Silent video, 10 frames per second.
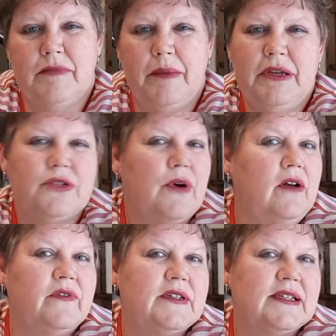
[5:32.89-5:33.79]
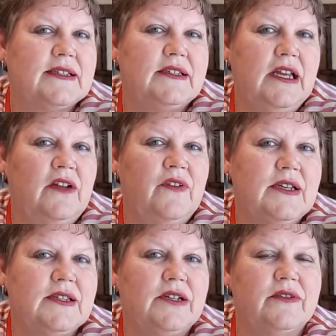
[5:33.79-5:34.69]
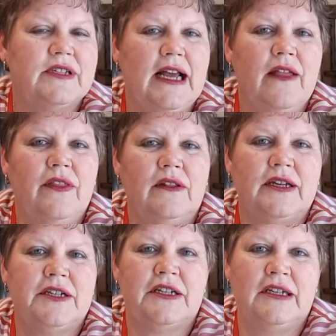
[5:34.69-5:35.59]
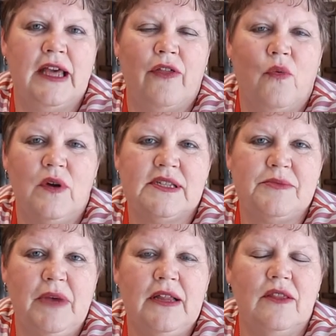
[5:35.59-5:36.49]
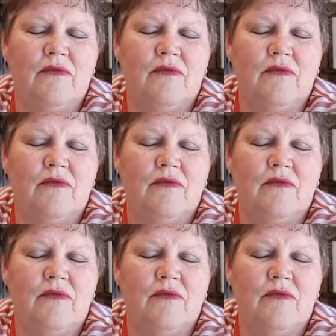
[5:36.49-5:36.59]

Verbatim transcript: maybe twelve to sixteen of us here in town that like to get together once a month.